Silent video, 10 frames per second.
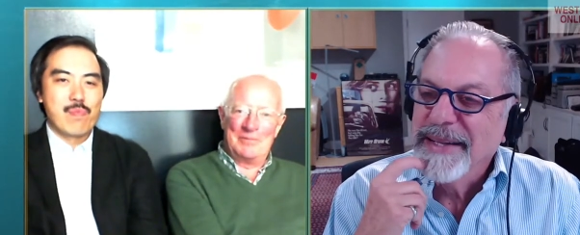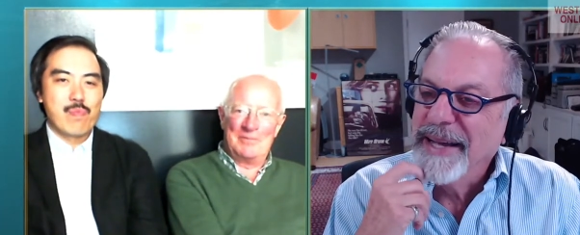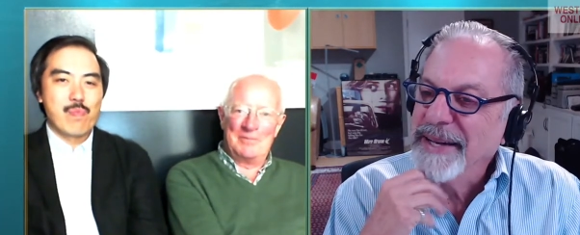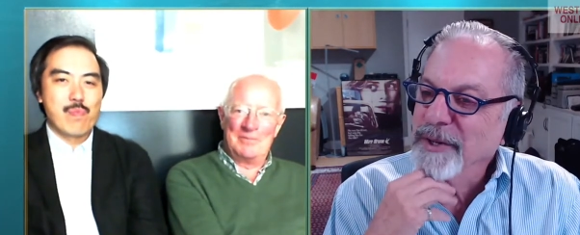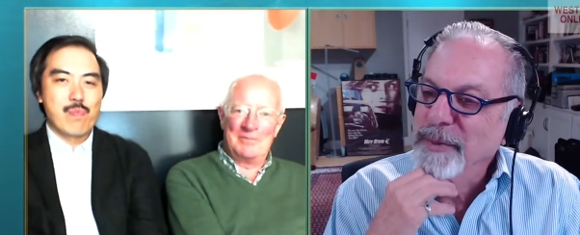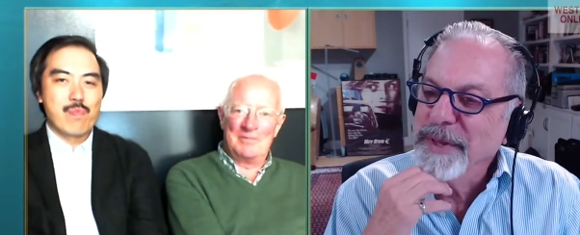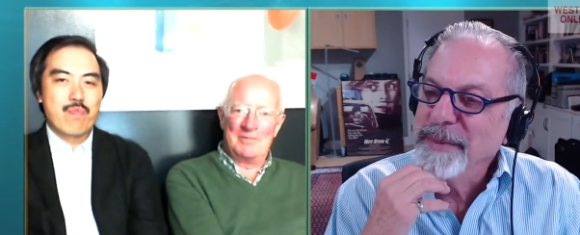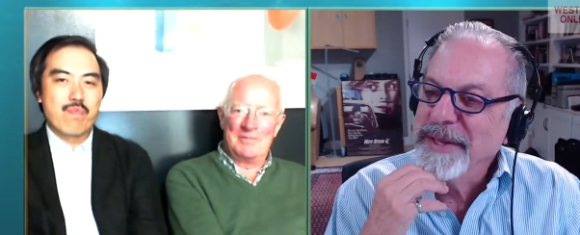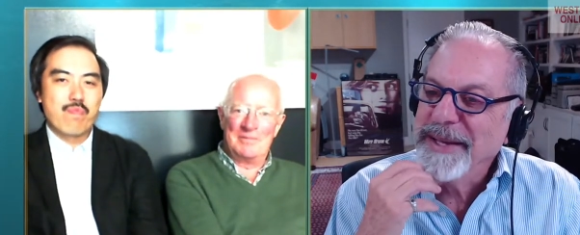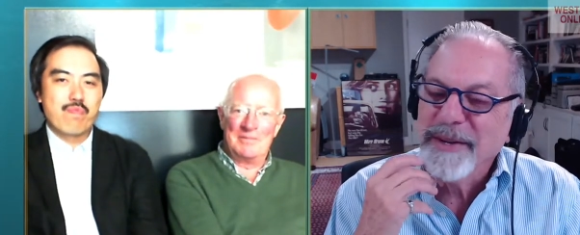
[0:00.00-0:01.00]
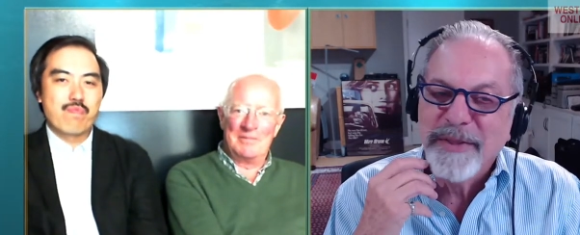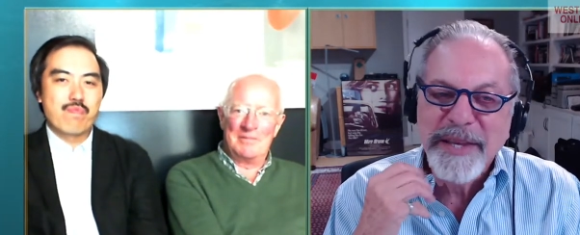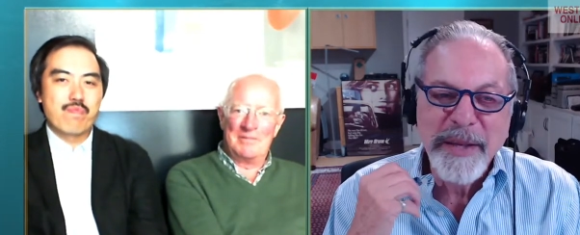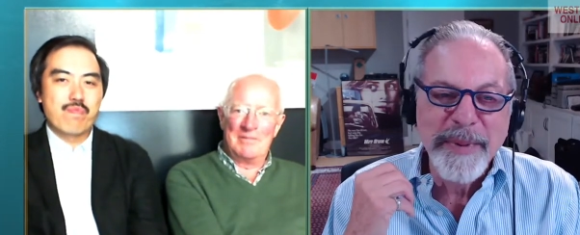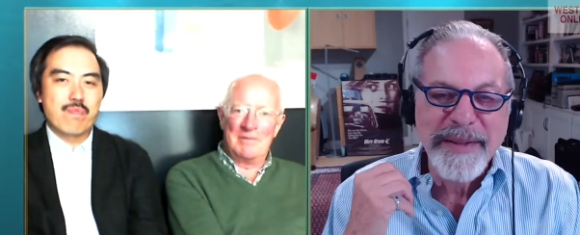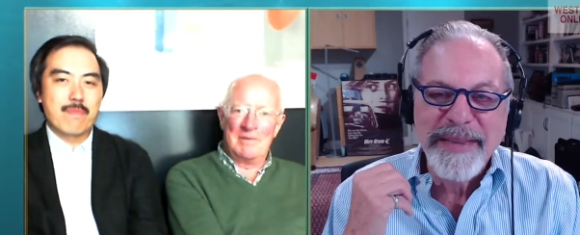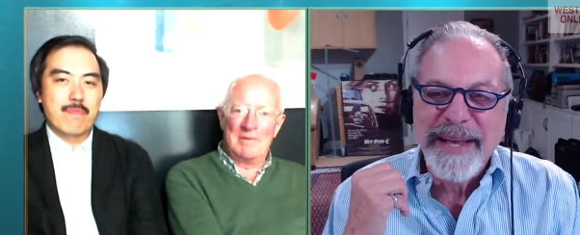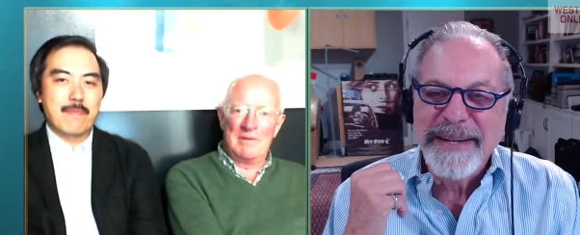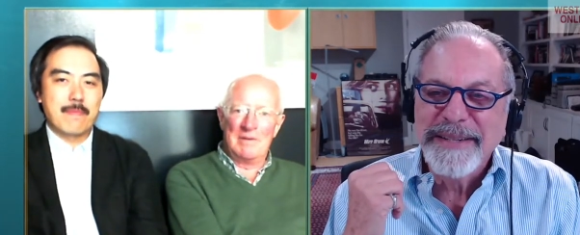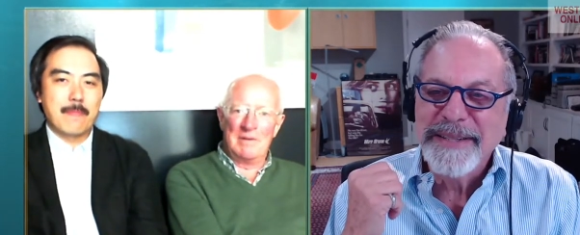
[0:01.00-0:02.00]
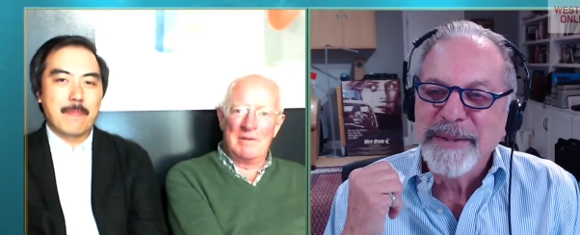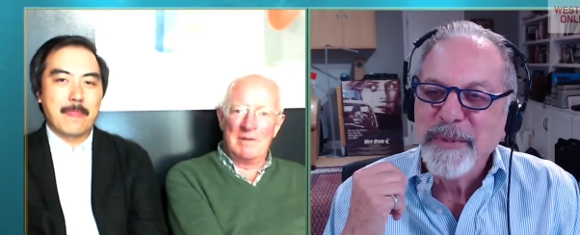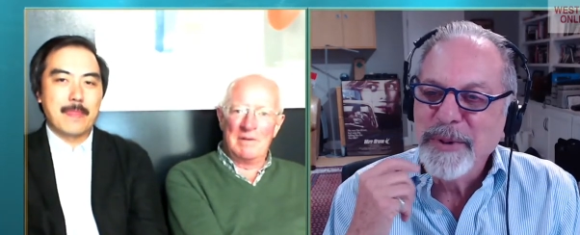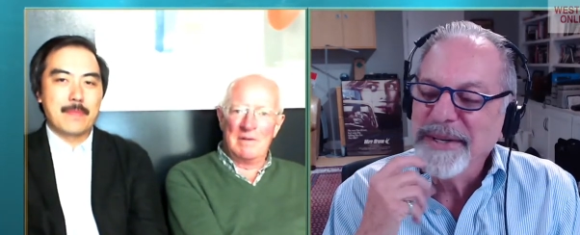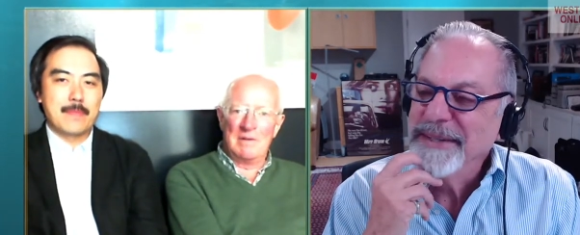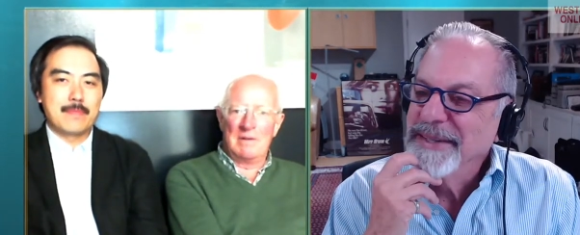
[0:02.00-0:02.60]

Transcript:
Speaker 1: I don't know, maybe I had to think about that a little more.